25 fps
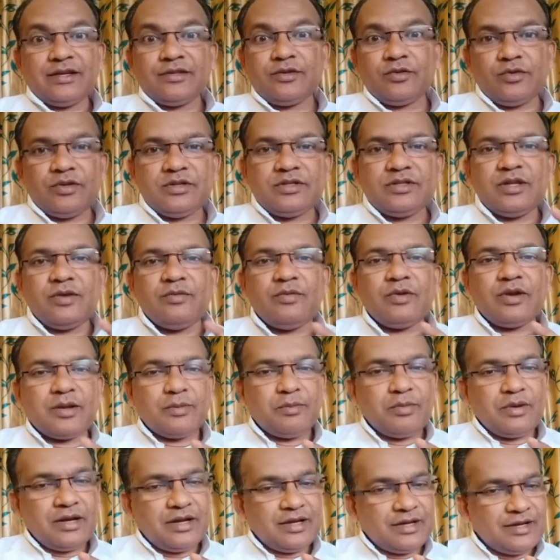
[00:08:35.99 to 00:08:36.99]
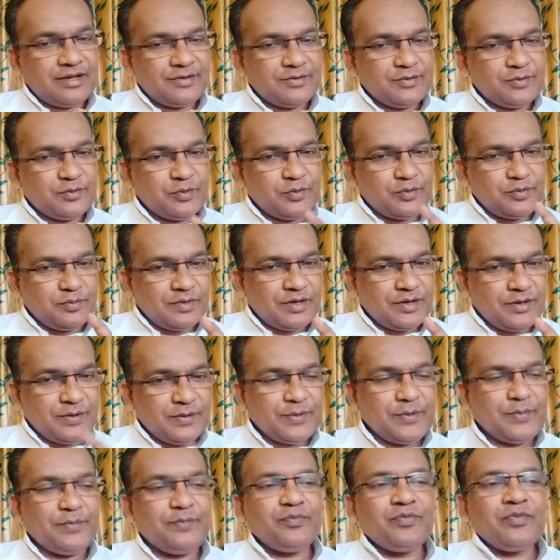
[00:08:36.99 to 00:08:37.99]
Otherwise, they will rebel against you, mind
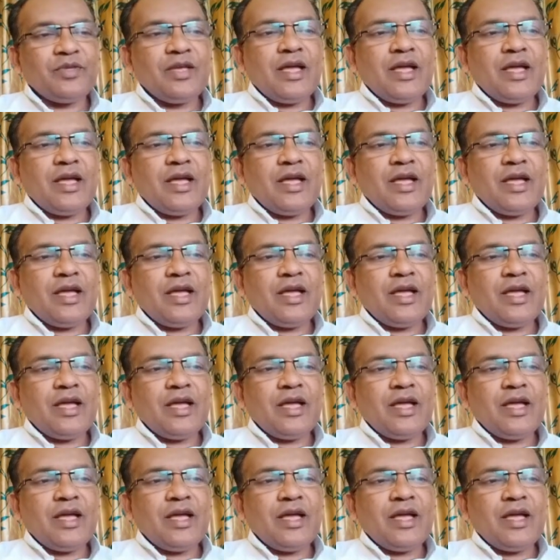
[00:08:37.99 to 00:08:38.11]
you.